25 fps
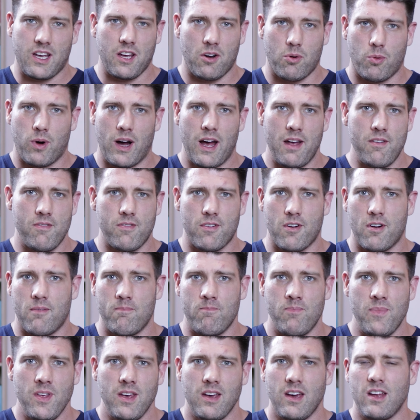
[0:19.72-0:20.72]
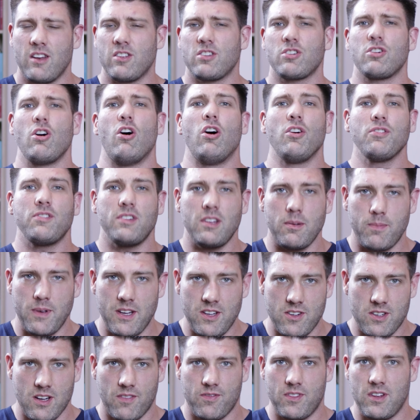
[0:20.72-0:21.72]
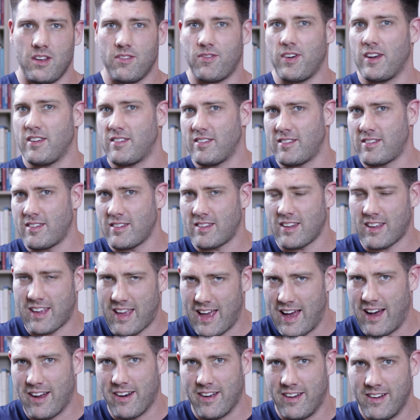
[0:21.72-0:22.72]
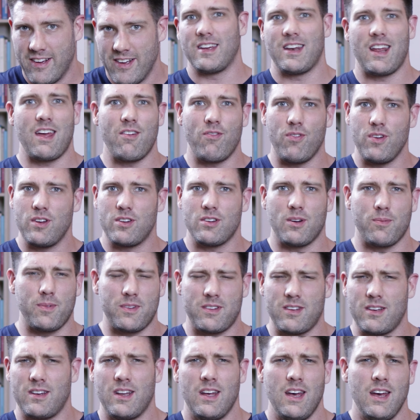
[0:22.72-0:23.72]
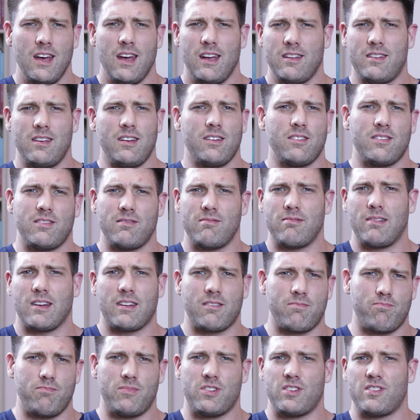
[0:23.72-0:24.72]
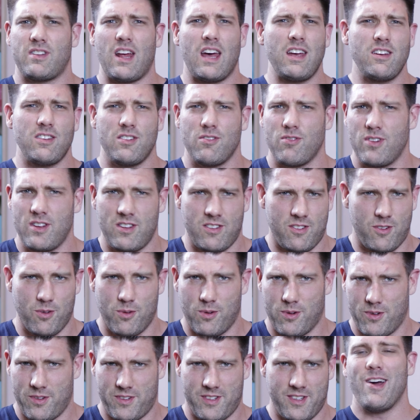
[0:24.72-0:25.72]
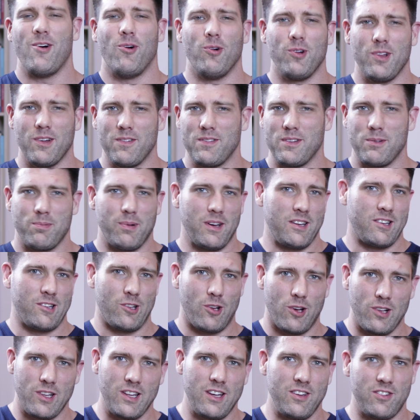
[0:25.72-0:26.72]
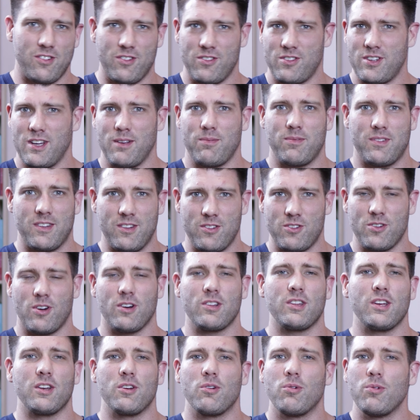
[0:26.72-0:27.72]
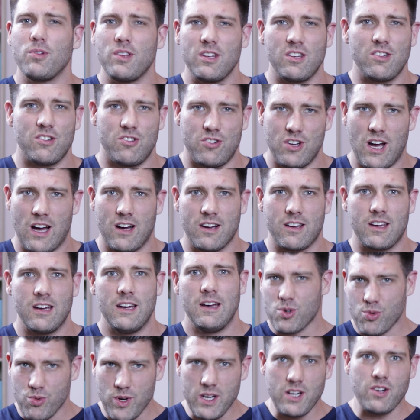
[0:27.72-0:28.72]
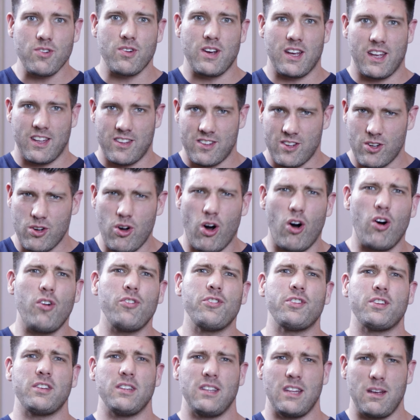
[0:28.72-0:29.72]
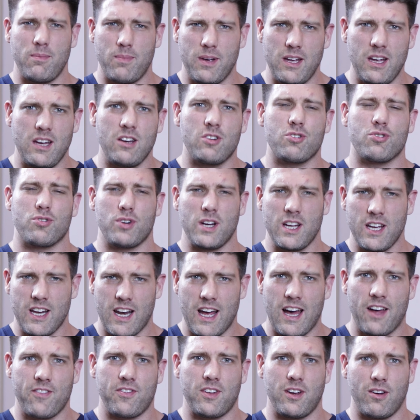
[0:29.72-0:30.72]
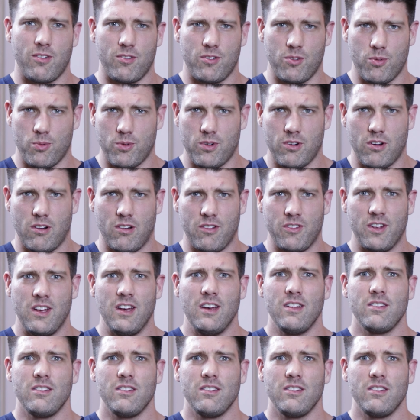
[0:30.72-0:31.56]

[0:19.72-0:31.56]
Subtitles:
to get away from. And it's constantly being shoved in your face. It's at the counter. It's at every shop. It's at like stationery stores, all over the place. Lollies and chips and chocolate and all this junk triggering. It's constantly being triggered out there in the world